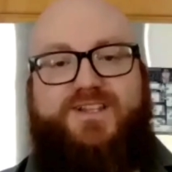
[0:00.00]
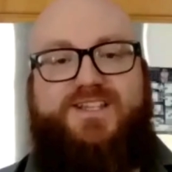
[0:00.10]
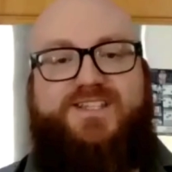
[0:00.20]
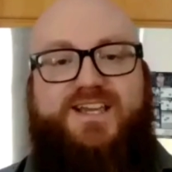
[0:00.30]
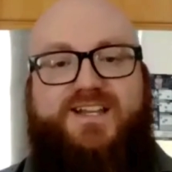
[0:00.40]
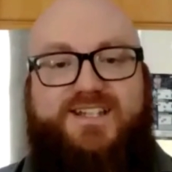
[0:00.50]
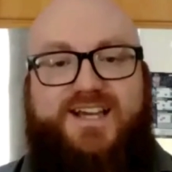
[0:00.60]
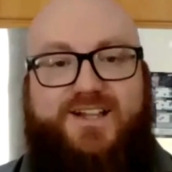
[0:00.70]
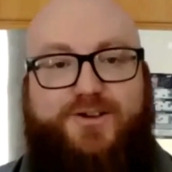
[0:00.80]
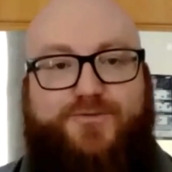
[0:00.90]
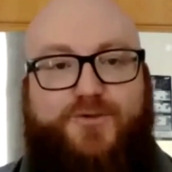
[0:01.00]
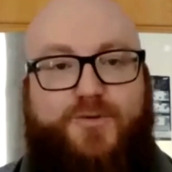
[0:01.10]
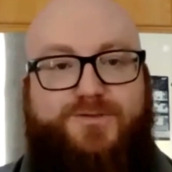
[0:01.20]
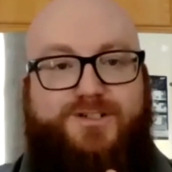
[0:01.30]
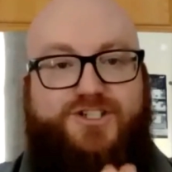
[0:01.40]
doing this, and look
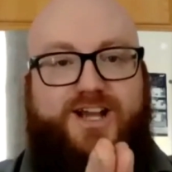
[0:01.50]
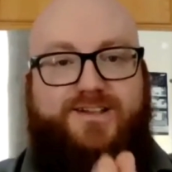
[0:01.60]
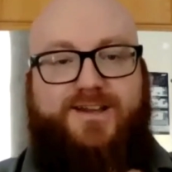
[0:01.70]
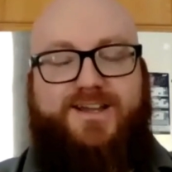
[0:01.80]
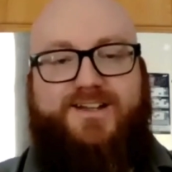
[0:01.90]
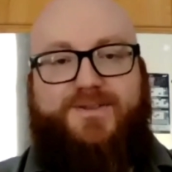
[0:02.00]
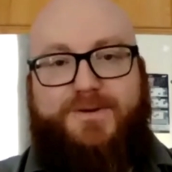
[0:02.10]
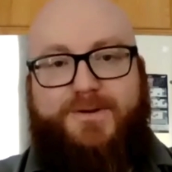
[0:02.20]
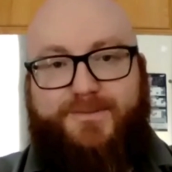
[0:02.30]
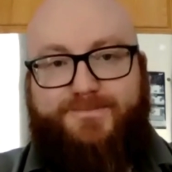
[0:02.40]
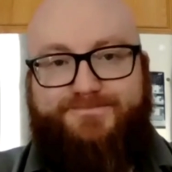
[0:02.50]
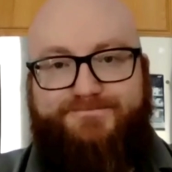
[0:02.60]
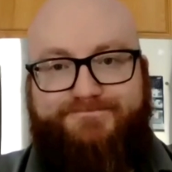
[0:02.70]
forward to chatting again down the road.